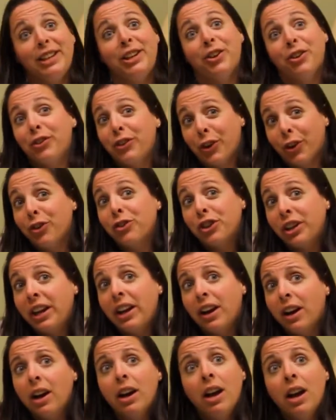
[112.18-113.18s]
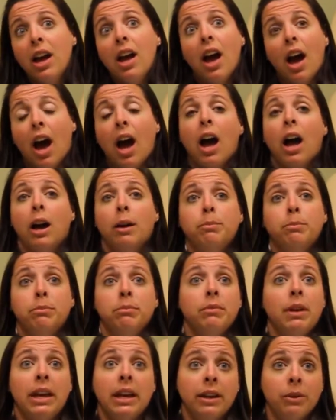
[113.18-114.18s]
here in the urgent care,
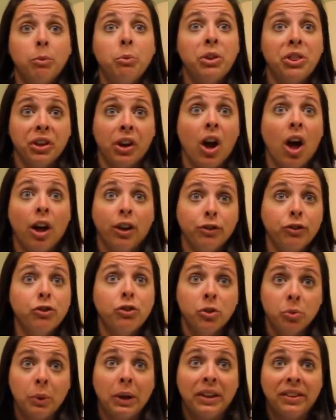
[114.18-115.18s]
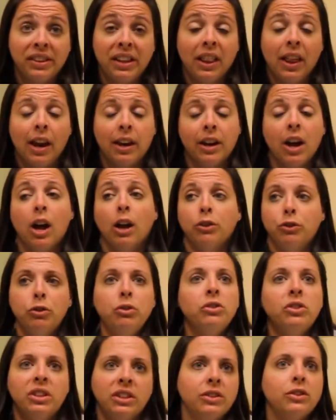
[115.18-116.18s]
and with the college, when I see a lot of college
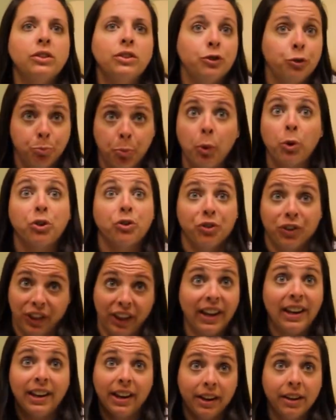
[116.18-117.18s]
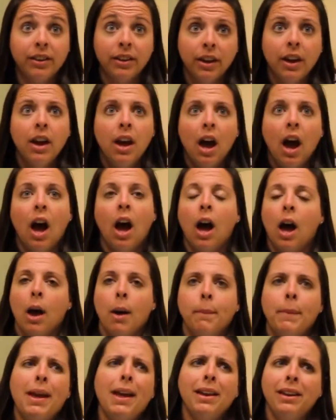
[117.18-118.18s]
students, it's sports related,
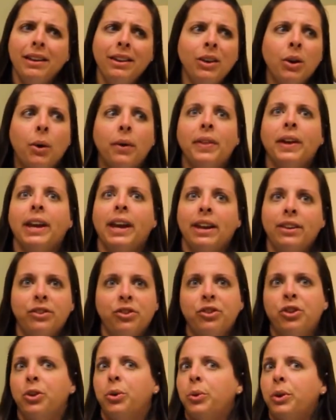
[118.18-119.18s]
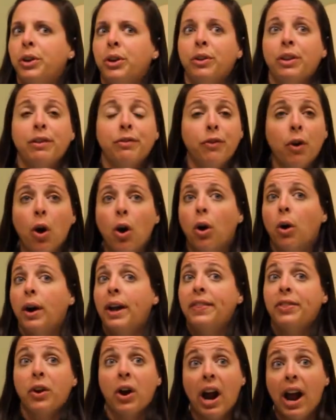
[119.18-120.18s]
and the kids too. They fall,
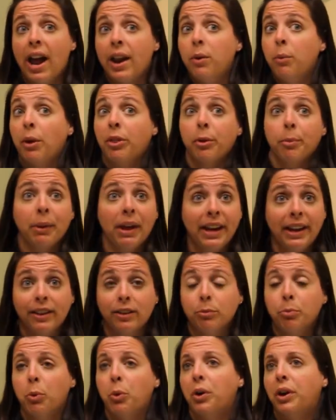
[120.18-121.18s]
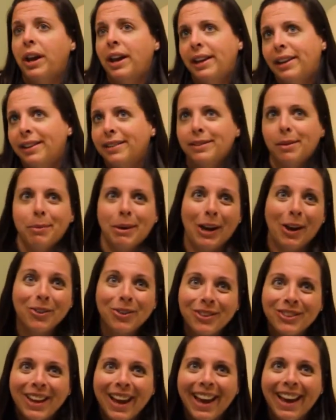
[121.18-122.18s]
hit their head, whether playing a sport, hit somebody
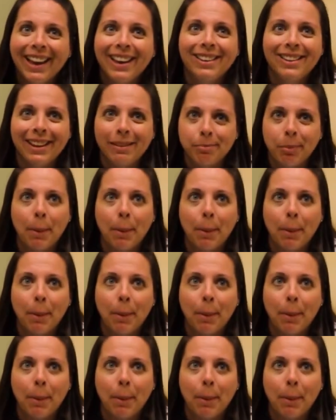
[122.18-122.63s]
else's head, they